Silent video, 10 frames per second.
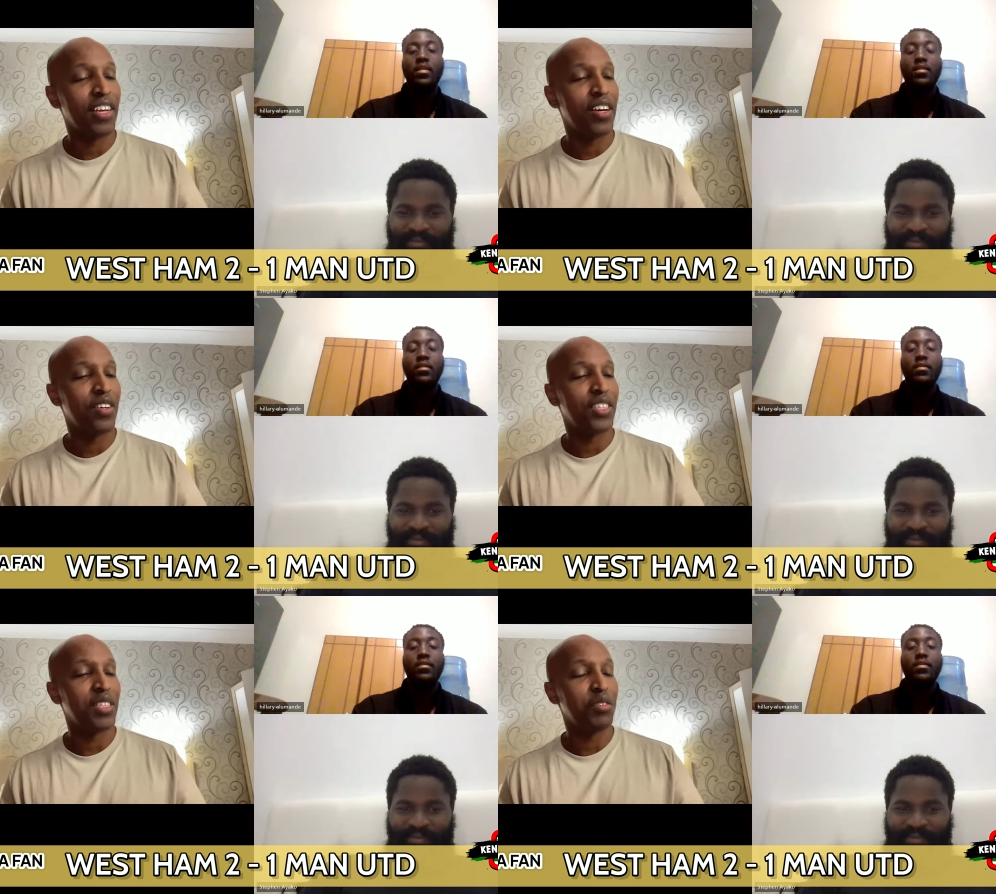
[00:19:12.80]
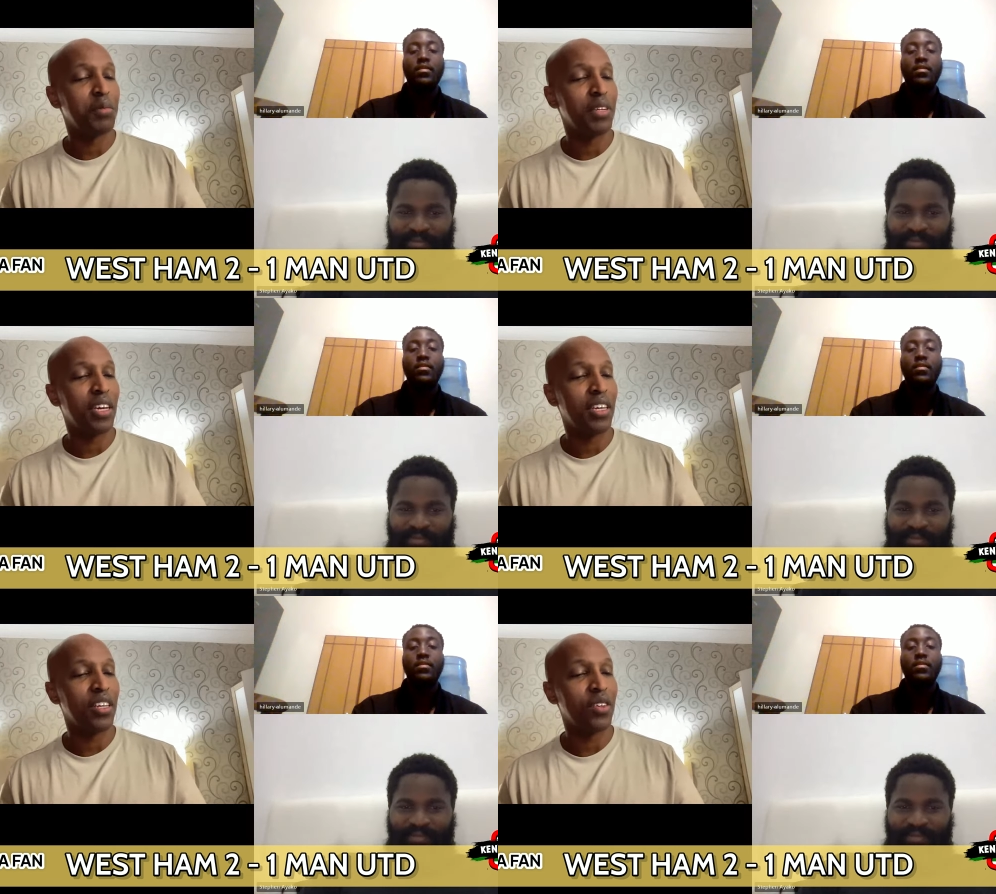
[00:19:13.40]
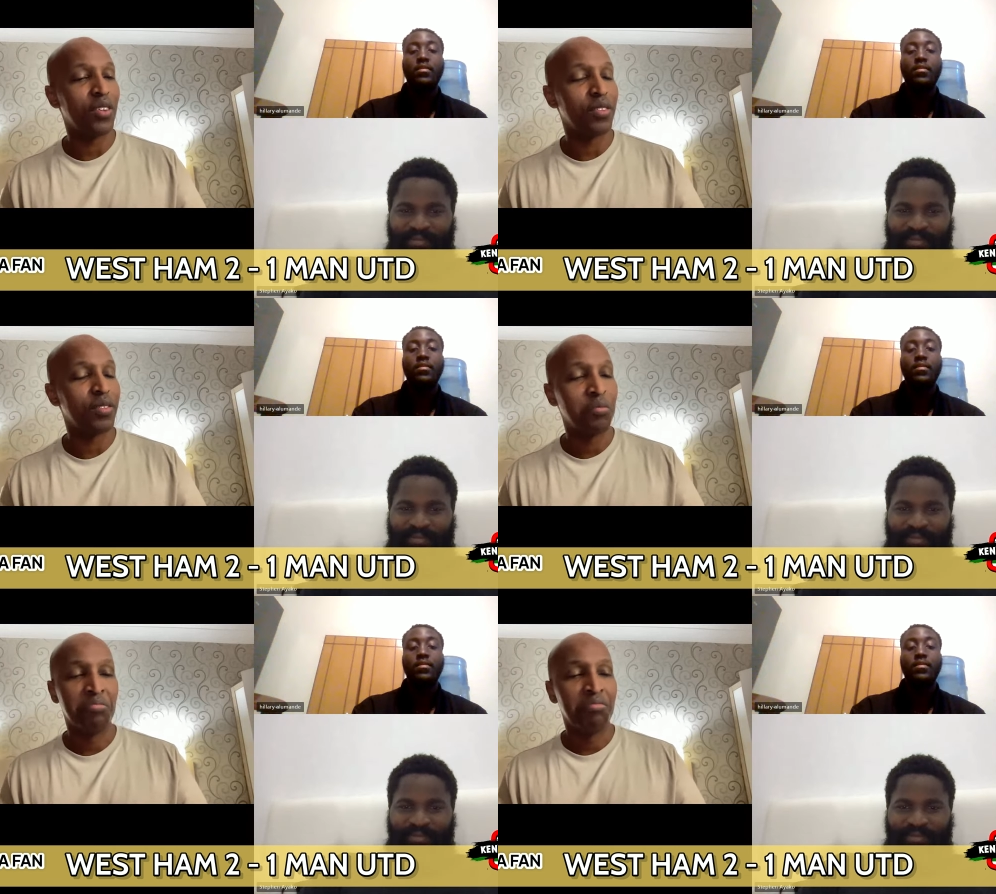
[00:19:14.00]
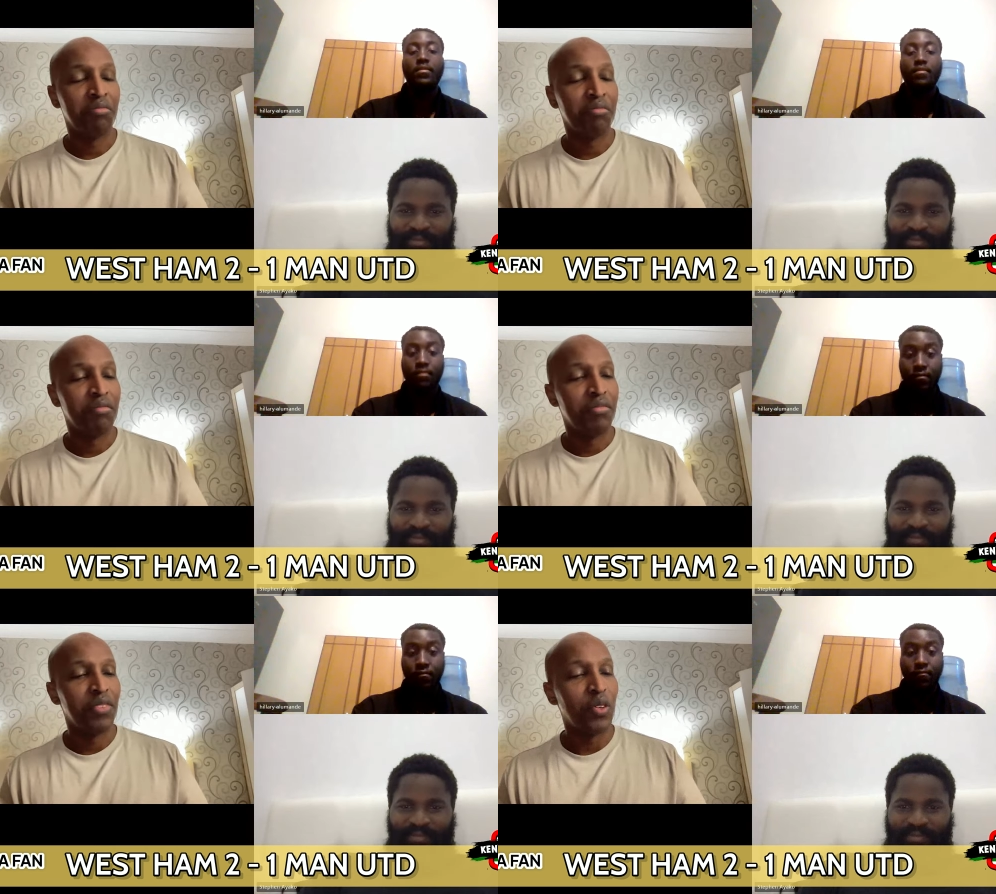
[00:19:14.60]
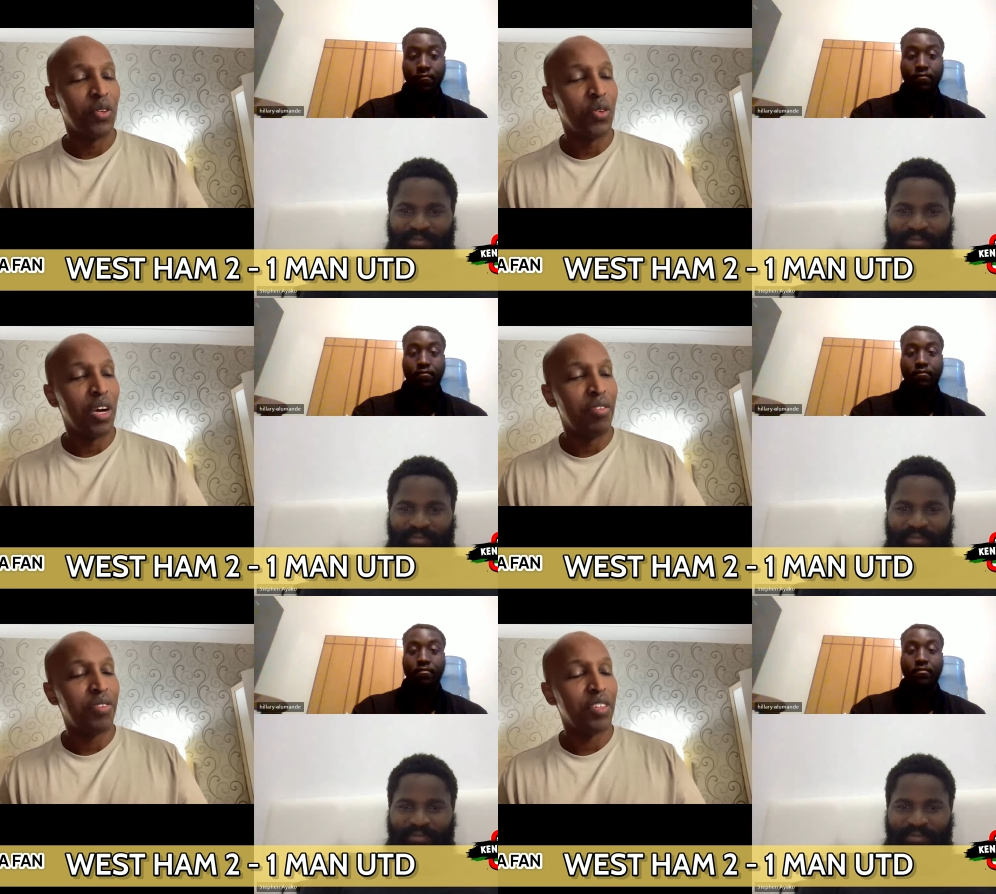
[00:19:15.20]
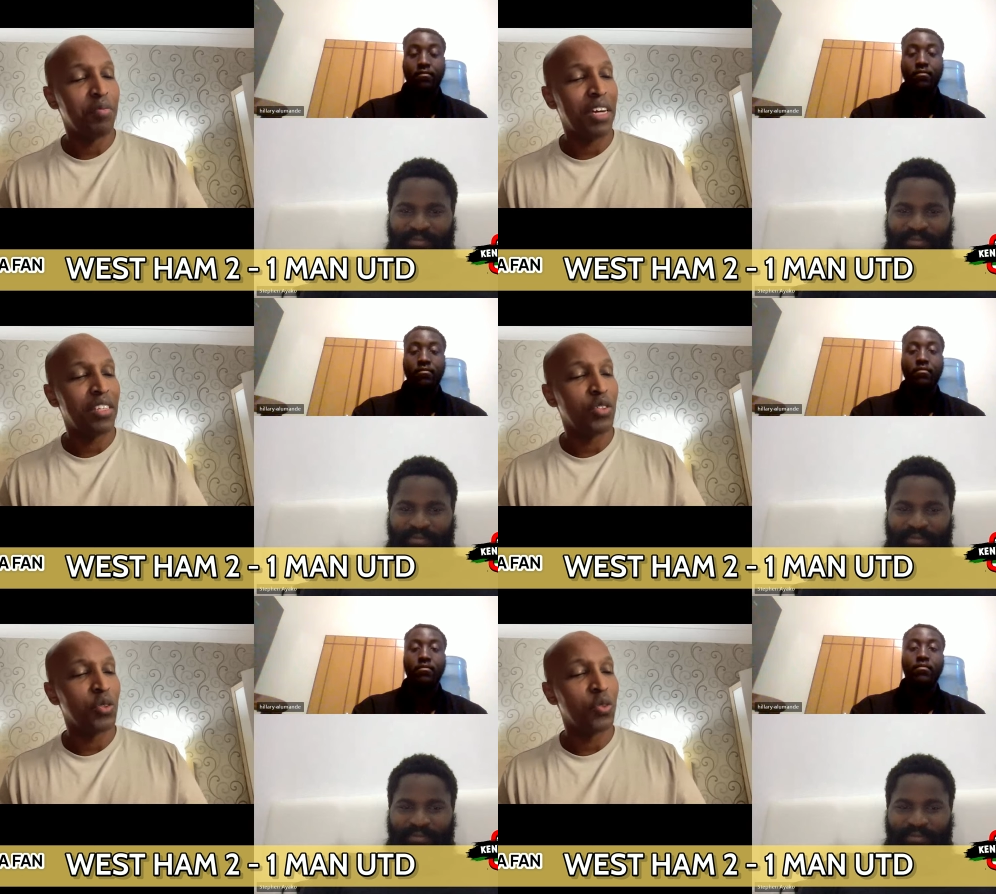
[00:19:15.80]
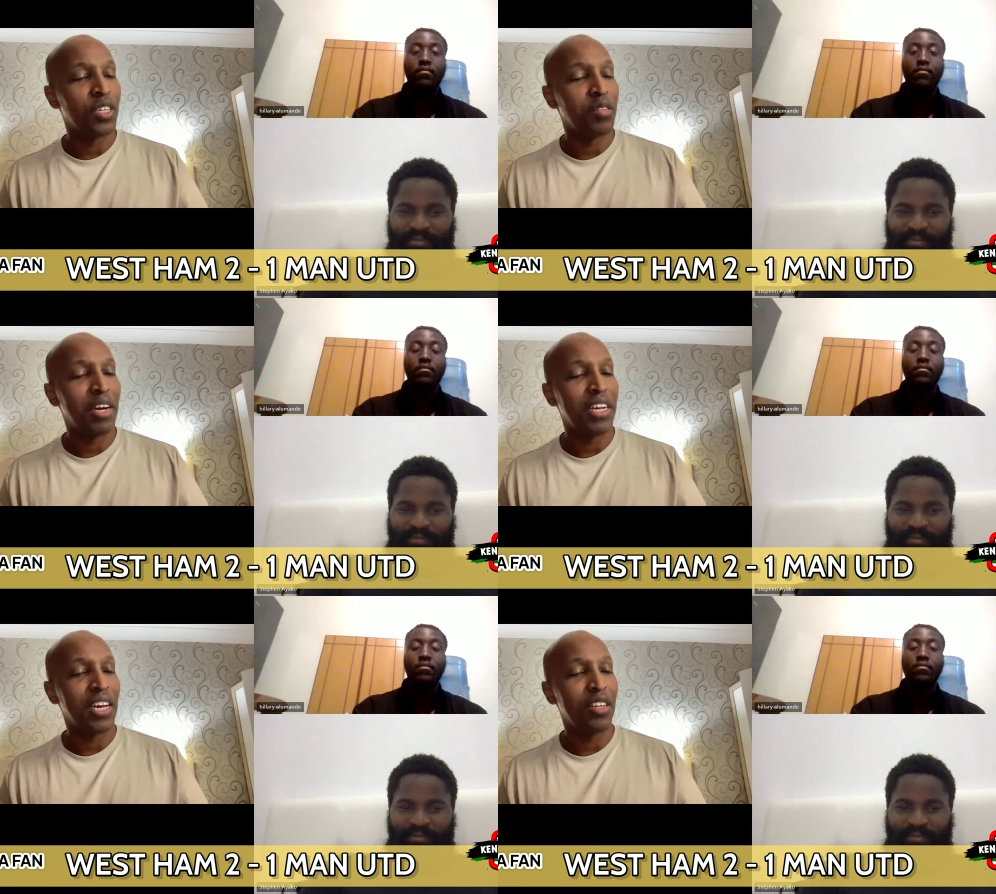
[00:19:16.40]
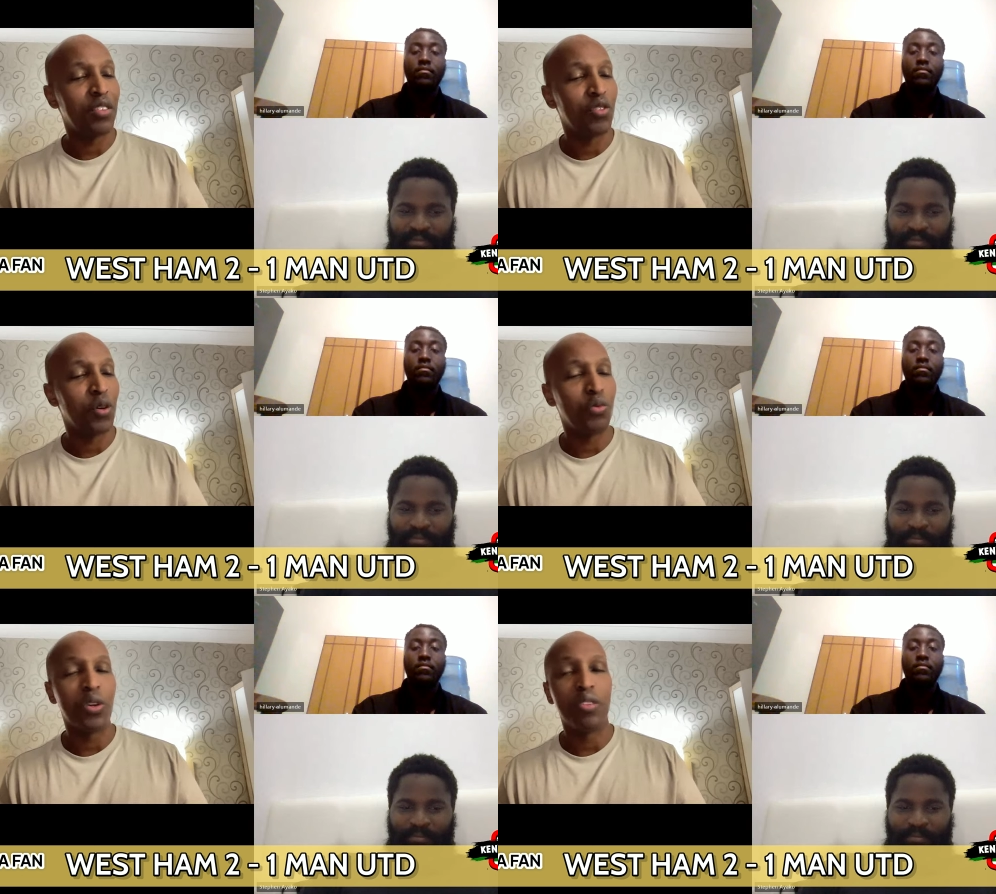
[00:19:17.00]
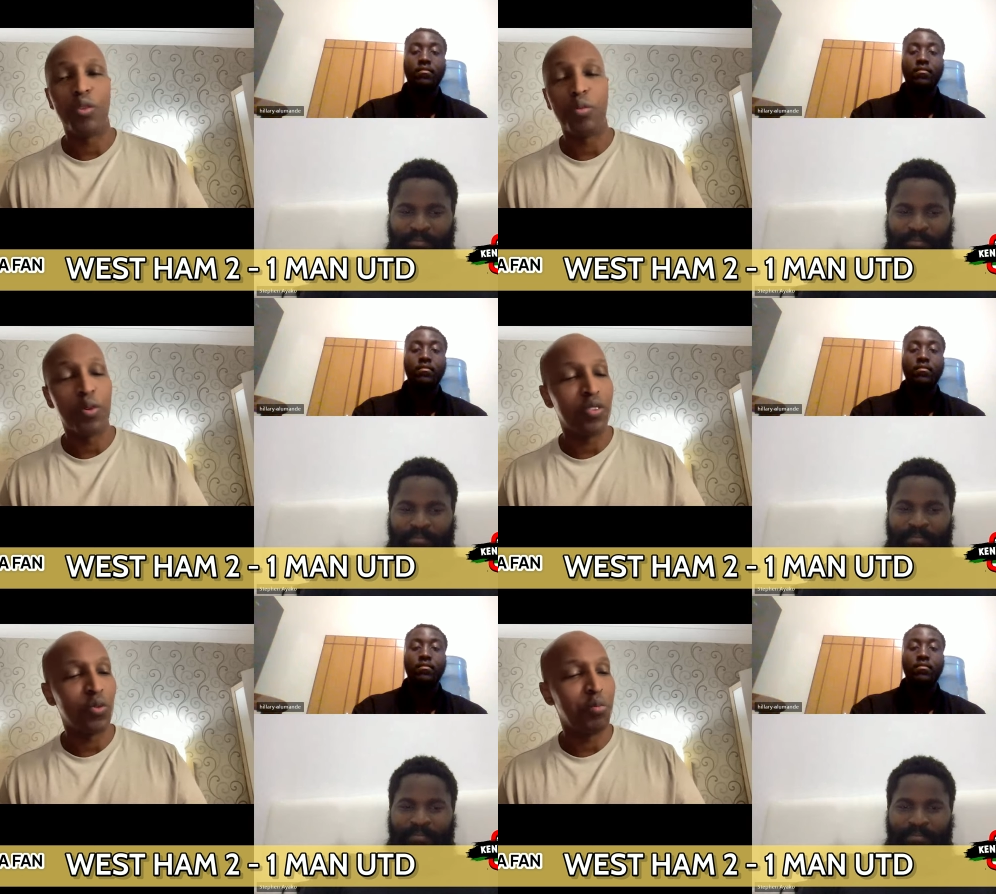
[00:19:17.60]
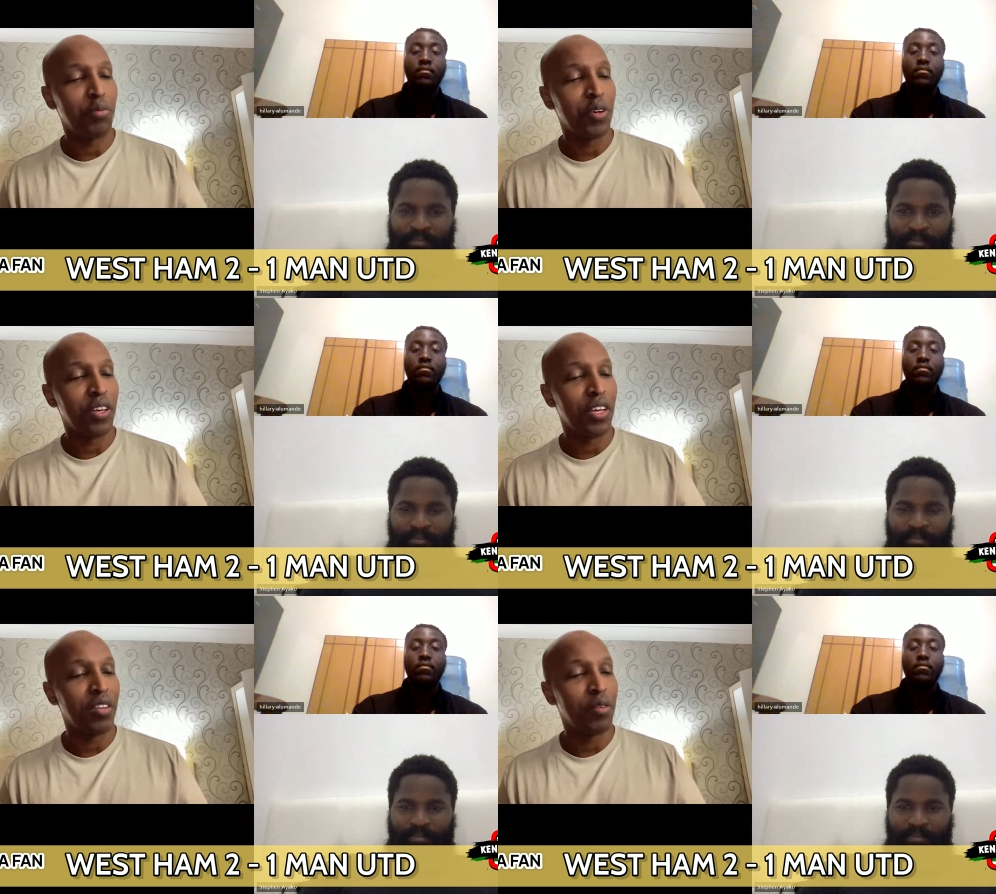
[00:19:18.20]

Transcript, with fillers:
Speaker 1: right now, it seems to be like you know, or everything's back into order. Man United on top, 23 points, one point ahead. Mm-hmm.